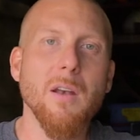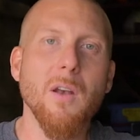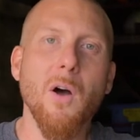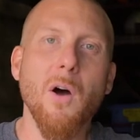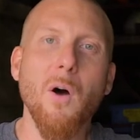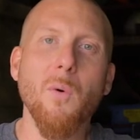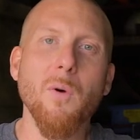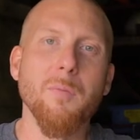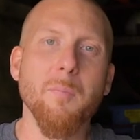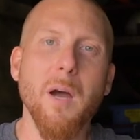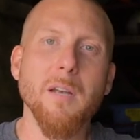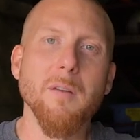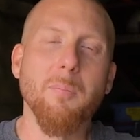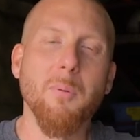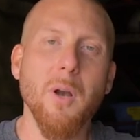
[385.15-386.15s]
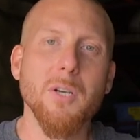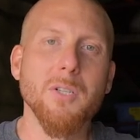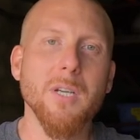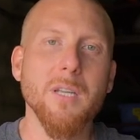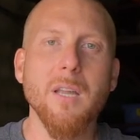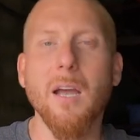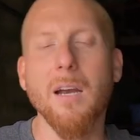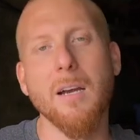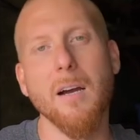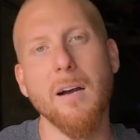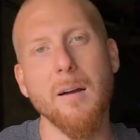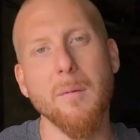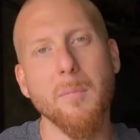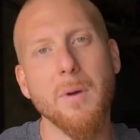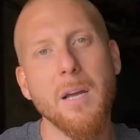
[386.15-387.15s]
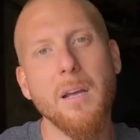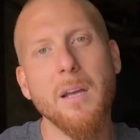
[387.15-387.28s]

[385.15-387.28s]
know with my depression that come